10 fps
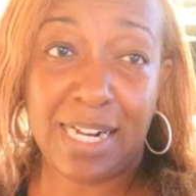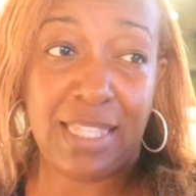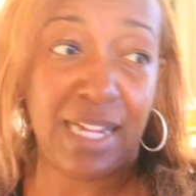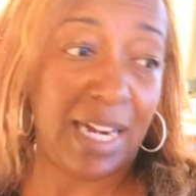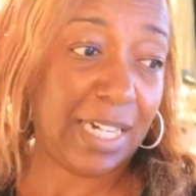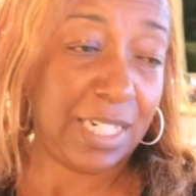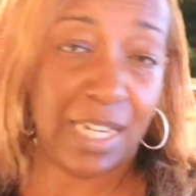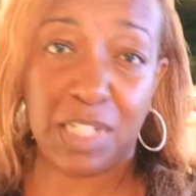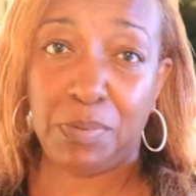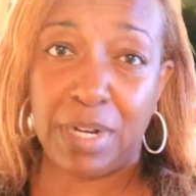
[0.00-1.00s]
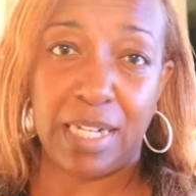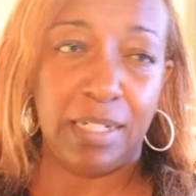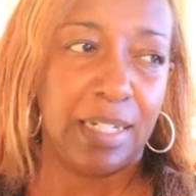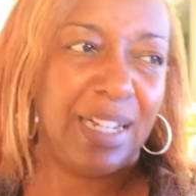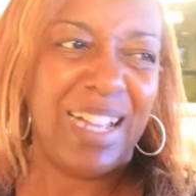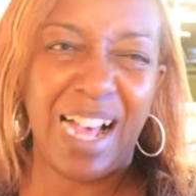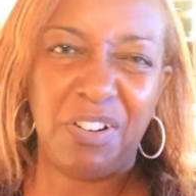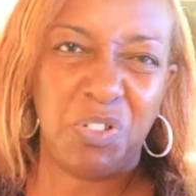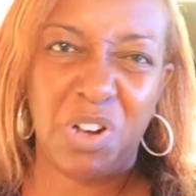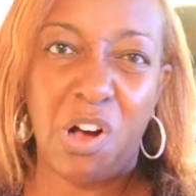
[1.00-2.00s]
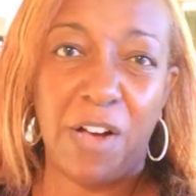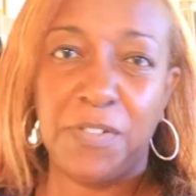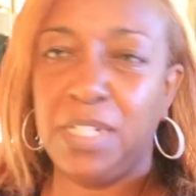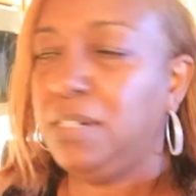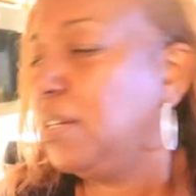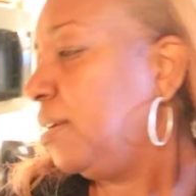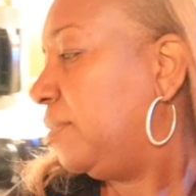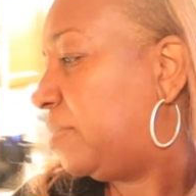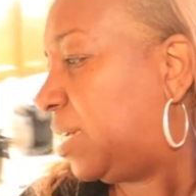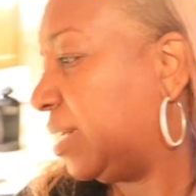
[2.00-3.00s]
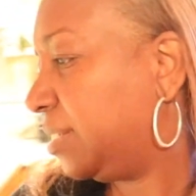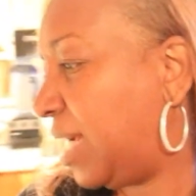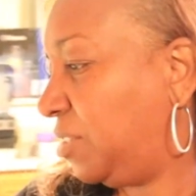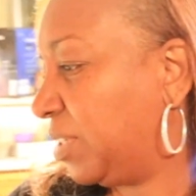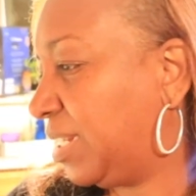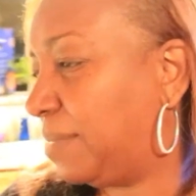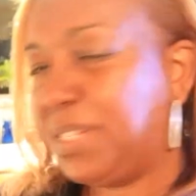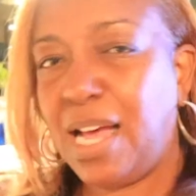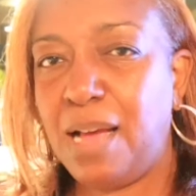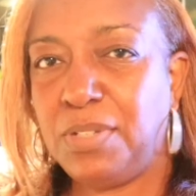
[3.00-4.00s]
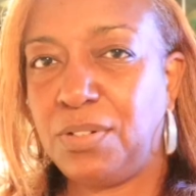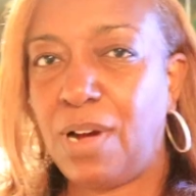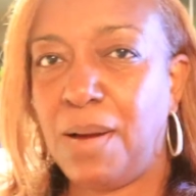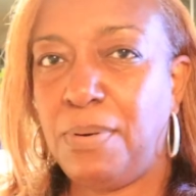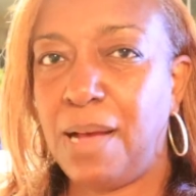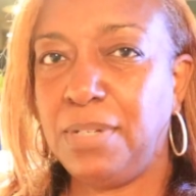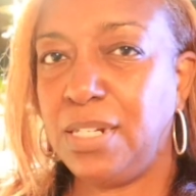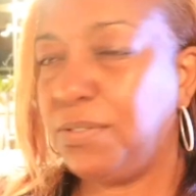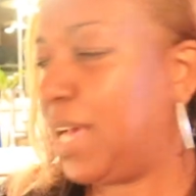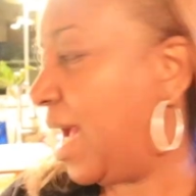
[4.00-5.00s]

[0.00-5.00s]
I think it actually tastes pretty good. I don't do it often, but I do it sometimes, so I'll probably do